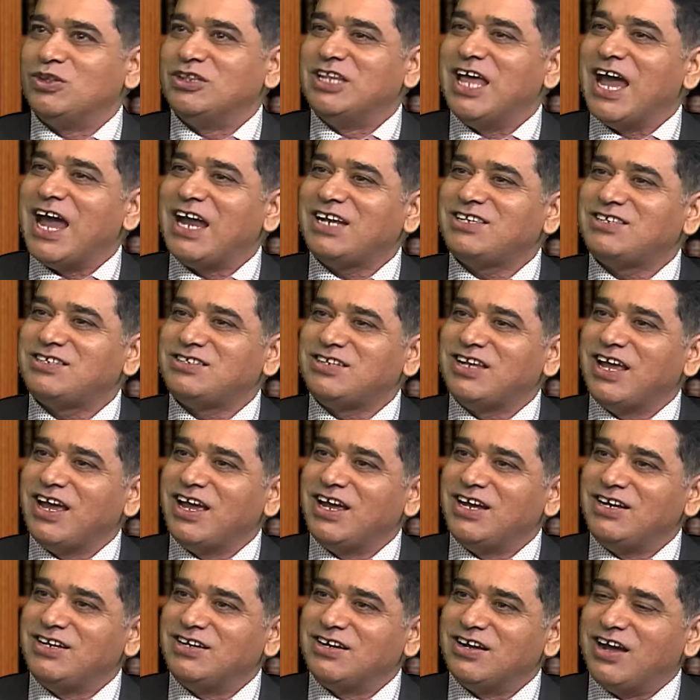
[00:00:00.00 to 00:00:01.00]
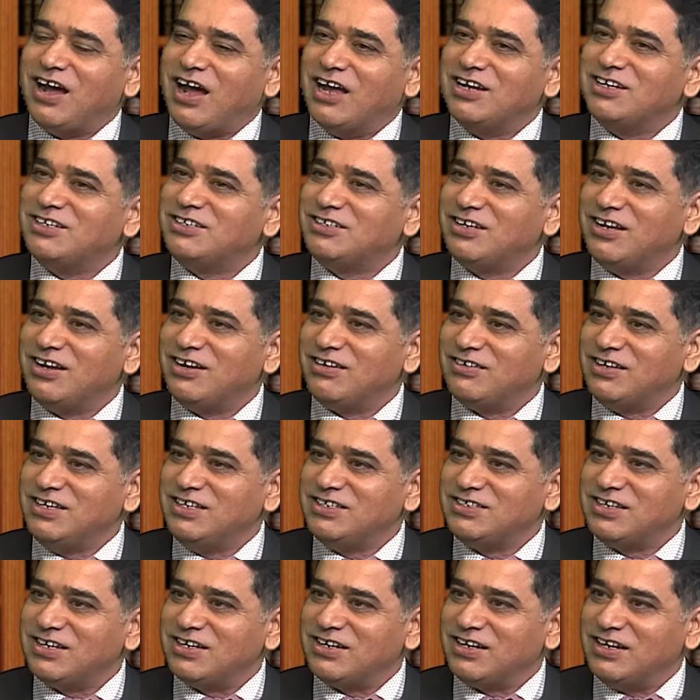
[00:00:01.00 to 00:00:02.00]
that stayed until
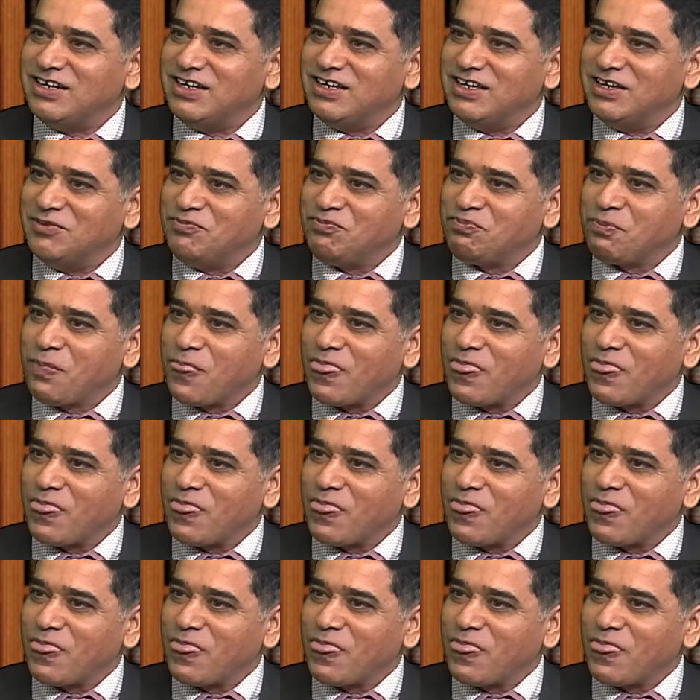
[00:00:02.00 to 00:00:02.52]
recently,